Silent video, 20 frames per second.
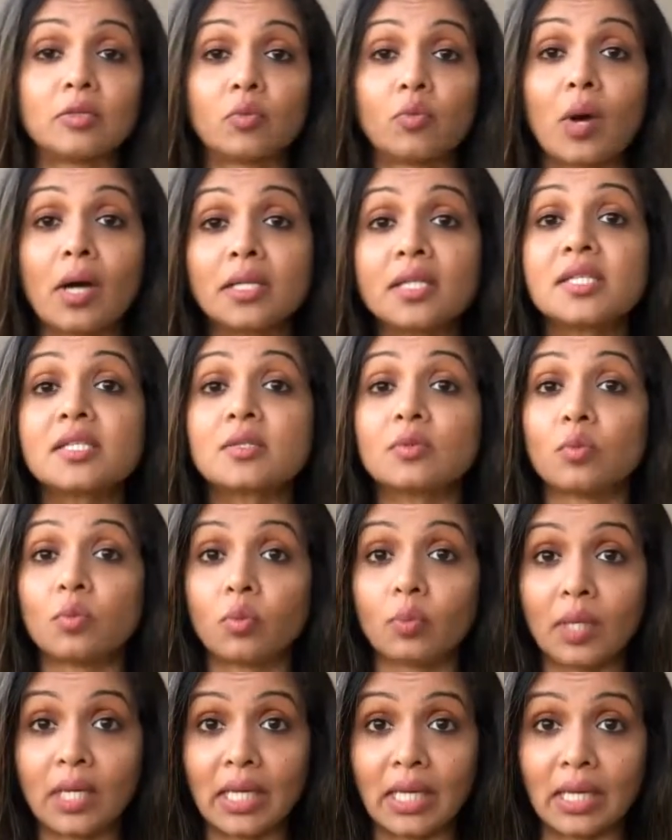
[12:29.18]
once a
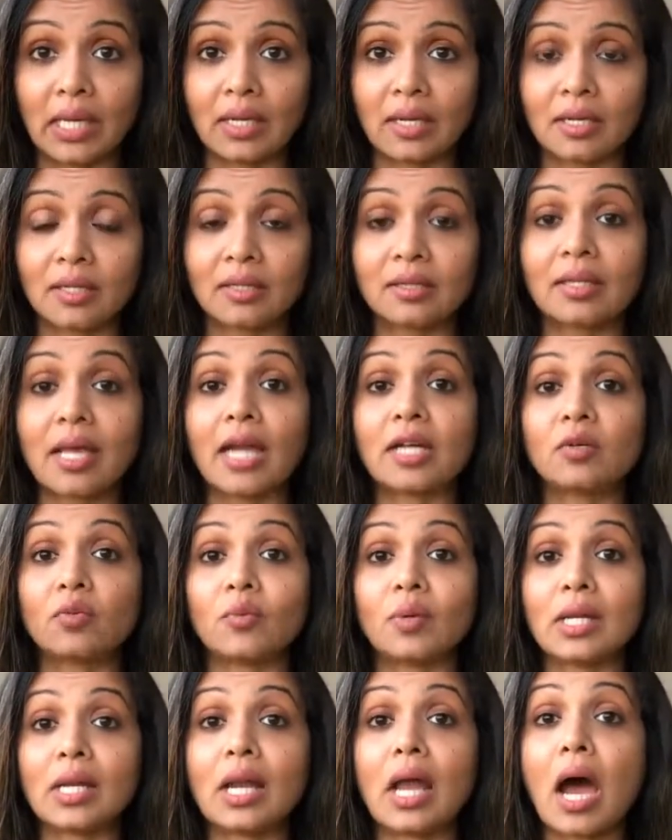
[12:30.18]
week that
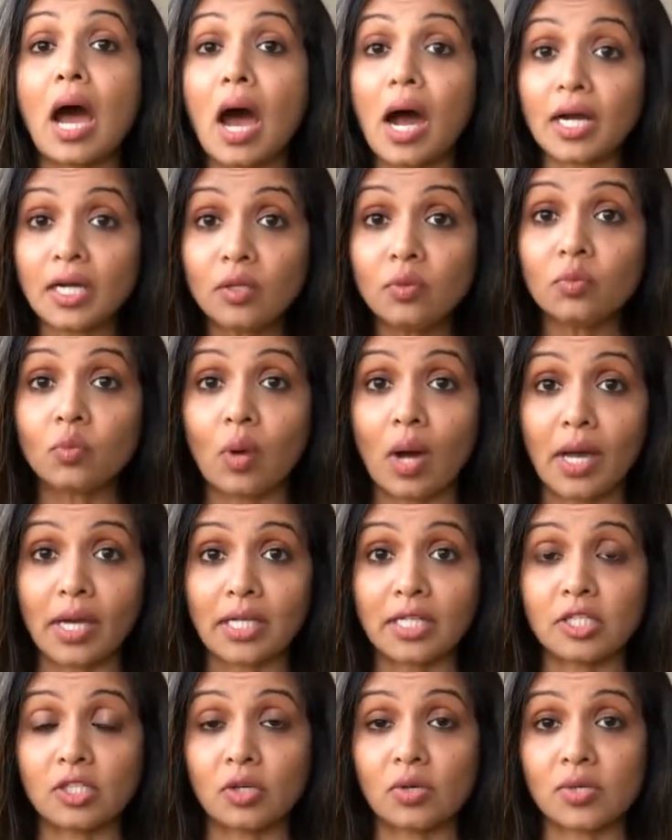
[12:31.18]
will
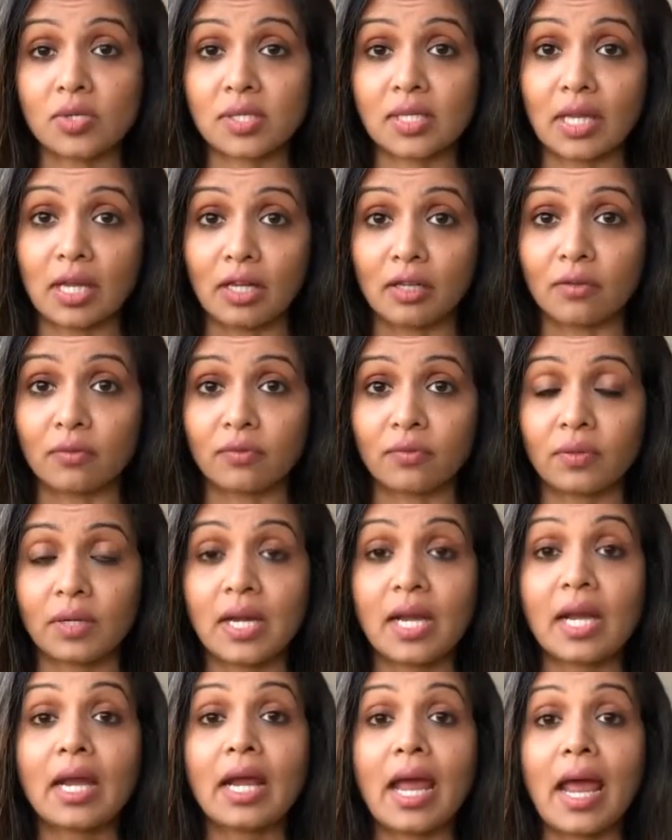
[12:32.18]
unwind yourself,
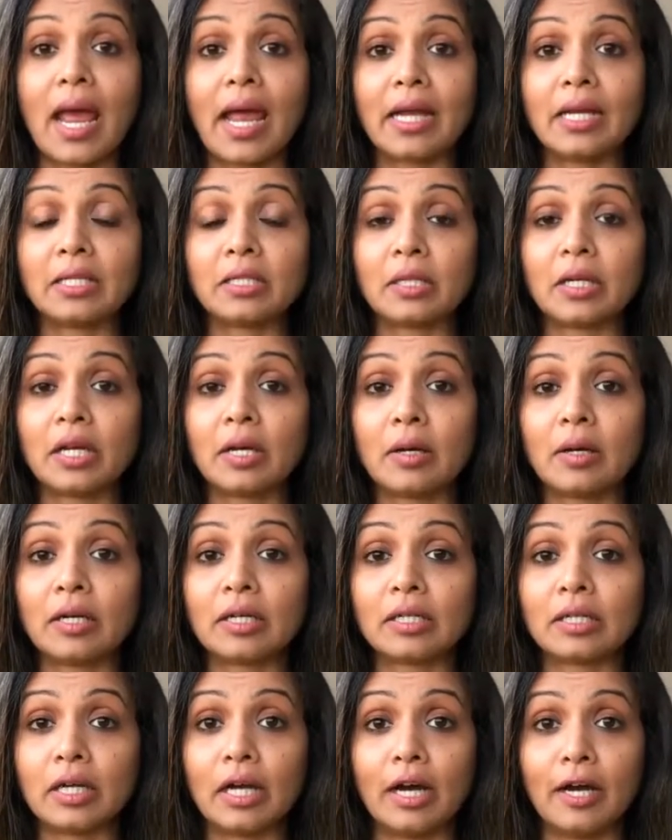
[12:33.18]
and
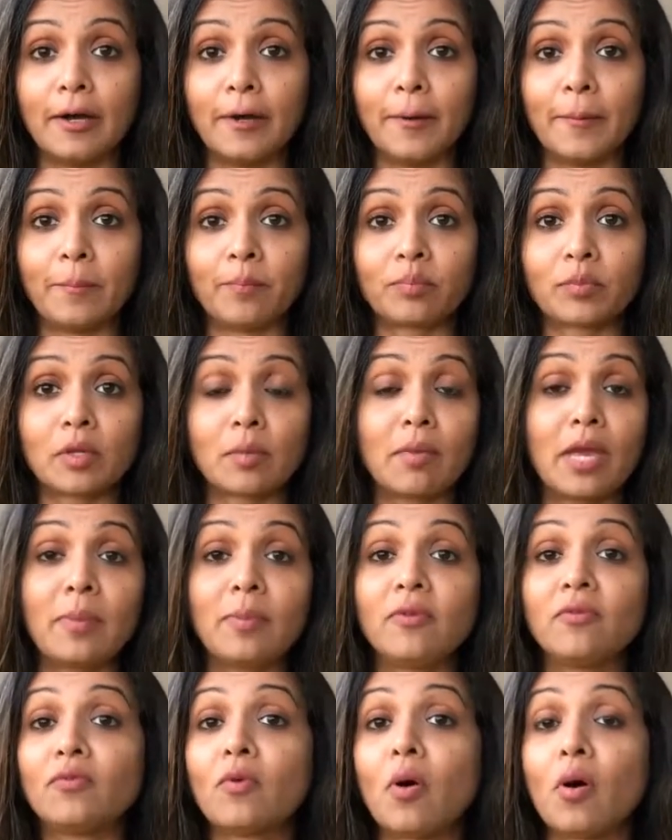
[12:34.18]

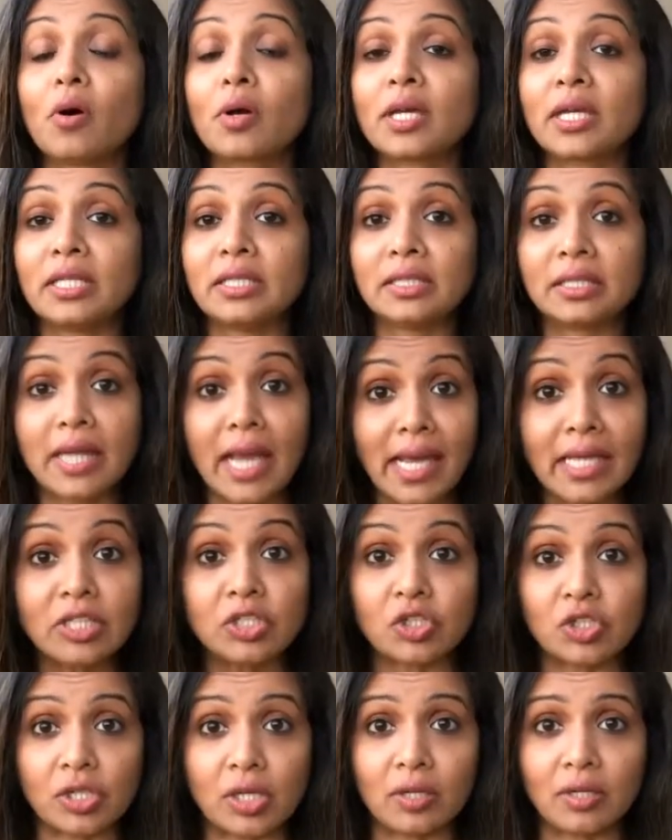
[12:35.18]
maybe walk in
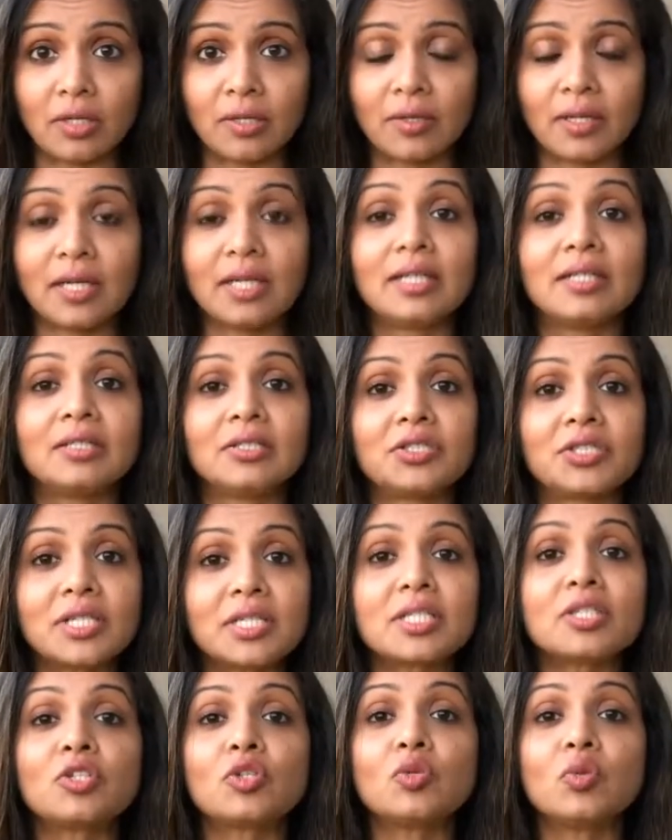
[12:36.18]
nature
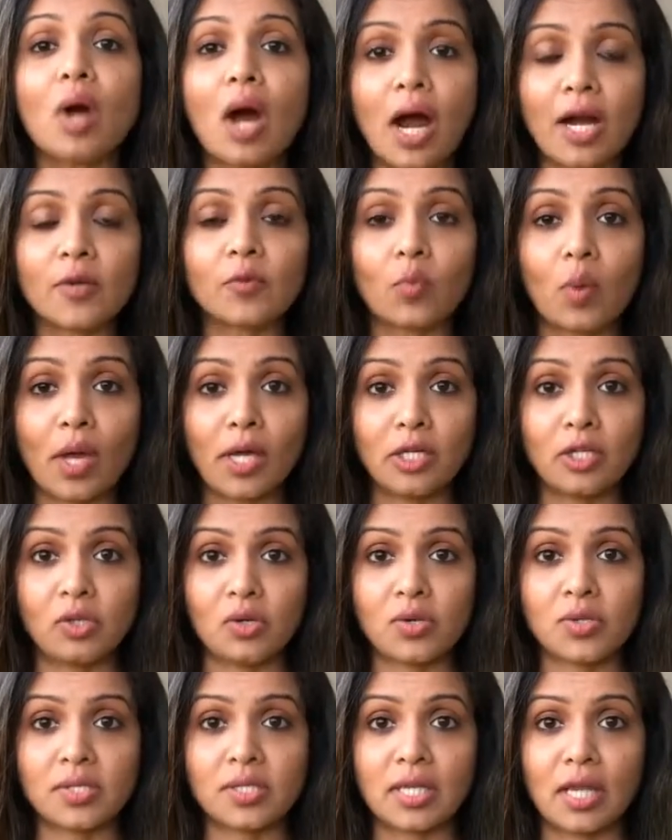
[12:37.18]
just to unwind
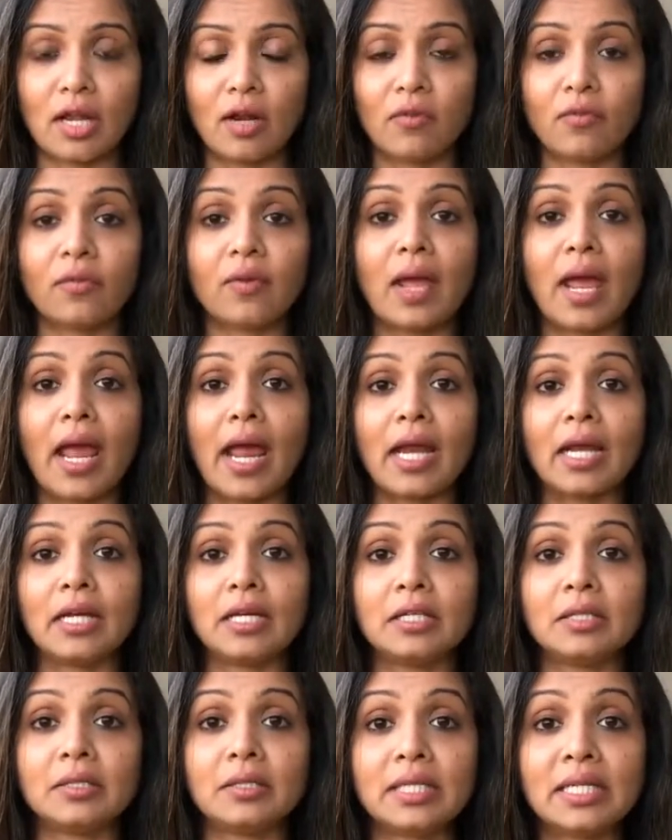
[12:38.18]
yourself
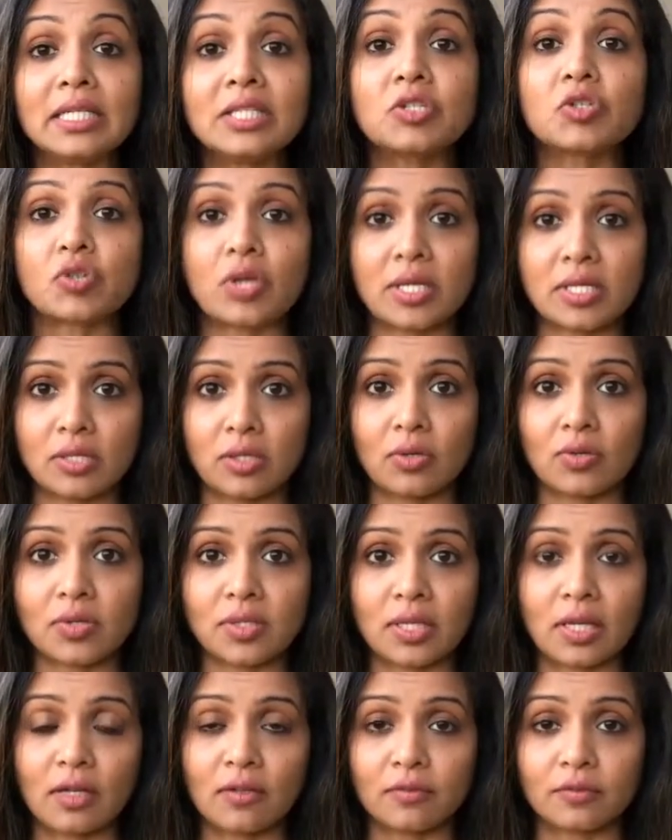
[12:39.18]
and de-stress
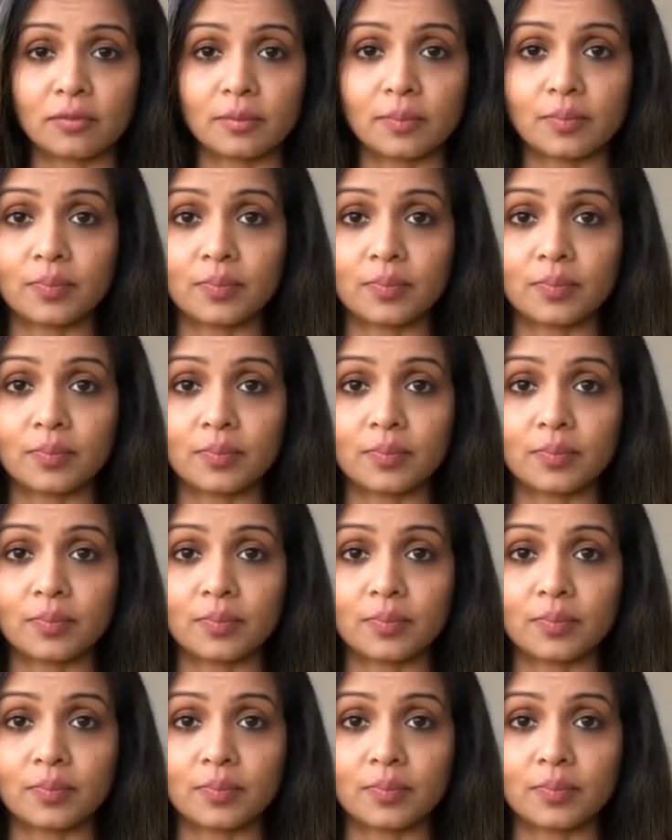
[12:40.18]
yourself.